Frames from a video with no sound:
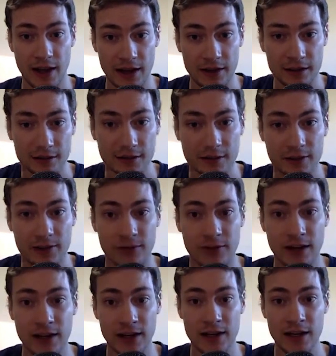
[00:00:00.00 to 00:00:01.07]
and
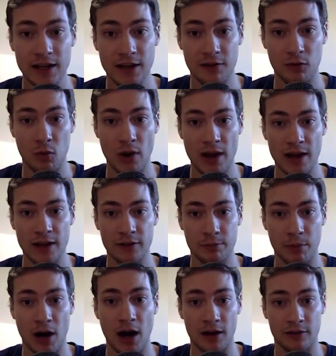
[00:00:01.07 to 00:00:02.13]
sickening of ways
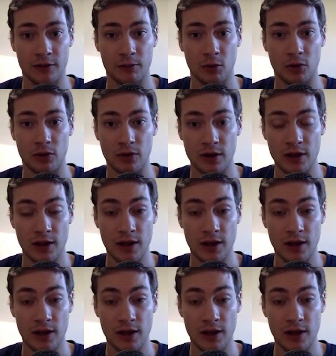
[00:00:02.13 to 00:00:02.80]
possible.